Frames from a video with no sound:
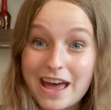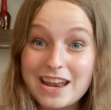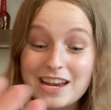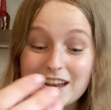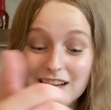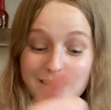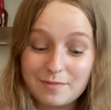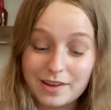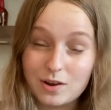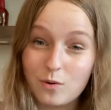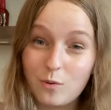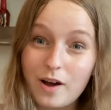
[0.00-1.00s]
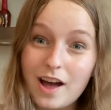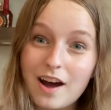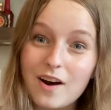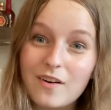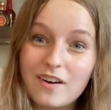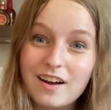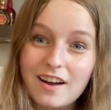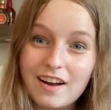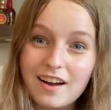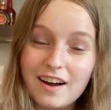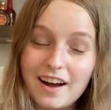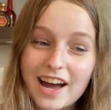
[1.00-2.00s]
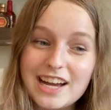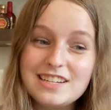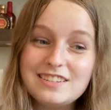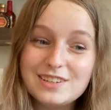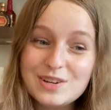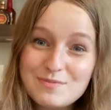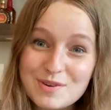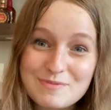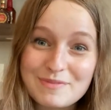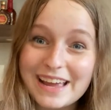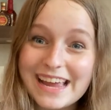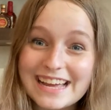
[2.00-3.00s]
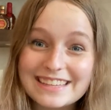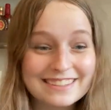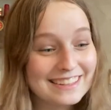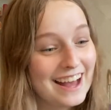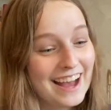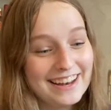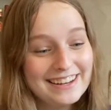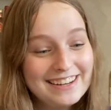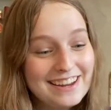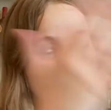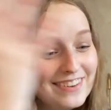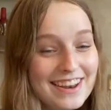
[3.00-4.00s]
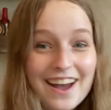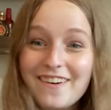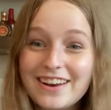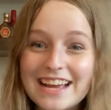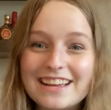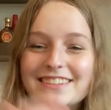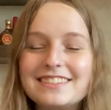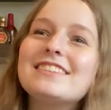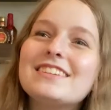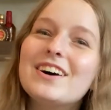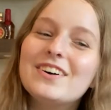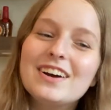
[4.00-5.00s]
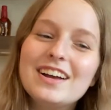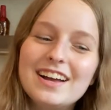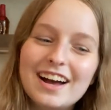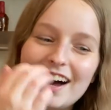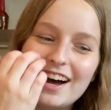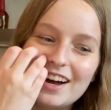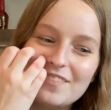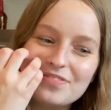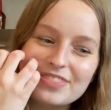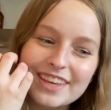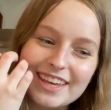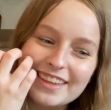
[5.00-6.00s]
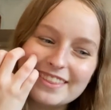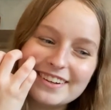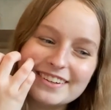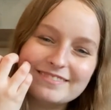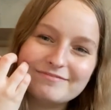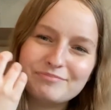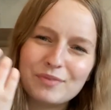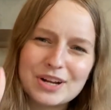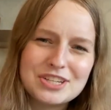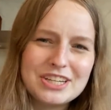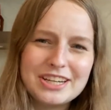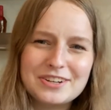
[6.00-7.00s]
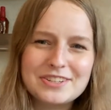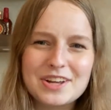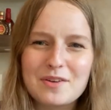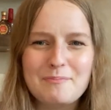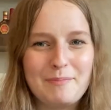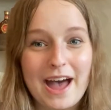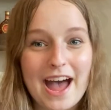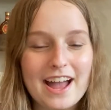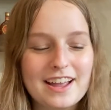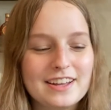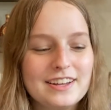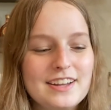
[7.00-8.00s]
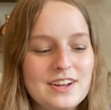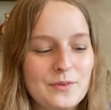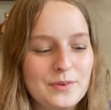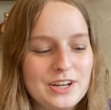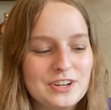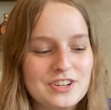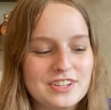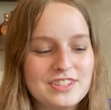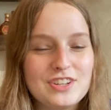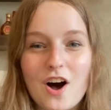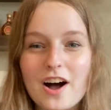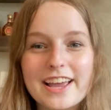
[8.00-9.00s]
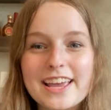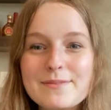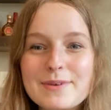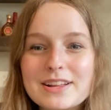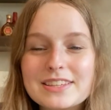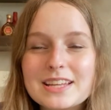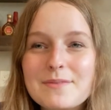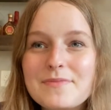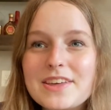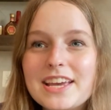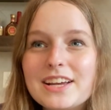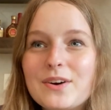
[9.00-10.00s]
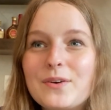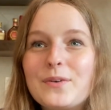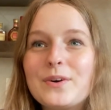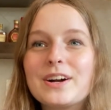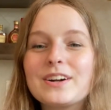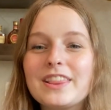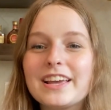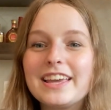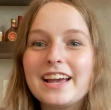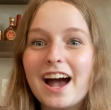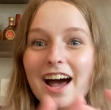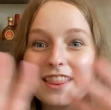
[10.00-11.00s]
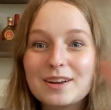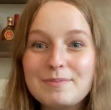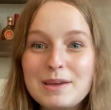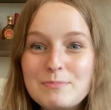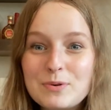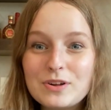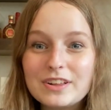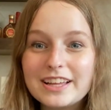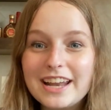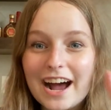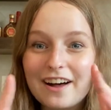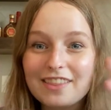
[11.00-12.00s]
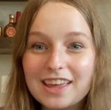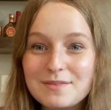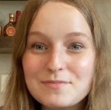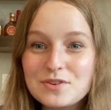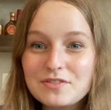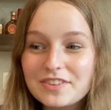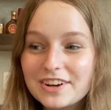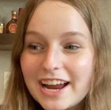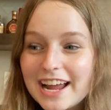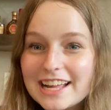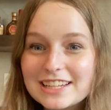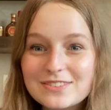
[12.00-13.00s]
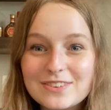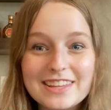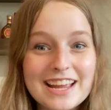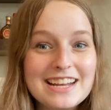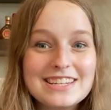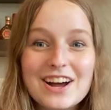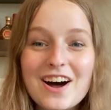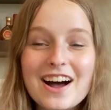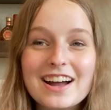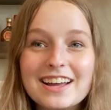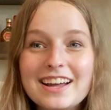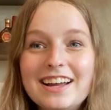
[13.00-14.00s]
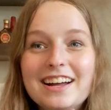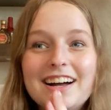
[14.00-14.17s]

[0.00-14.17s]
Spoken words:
editing and I'm like, wow, I do move my hands a lot. I didn't even notice. So either watching yourself back when you're just talking about something or looking at other people and how they move their hands when they talk,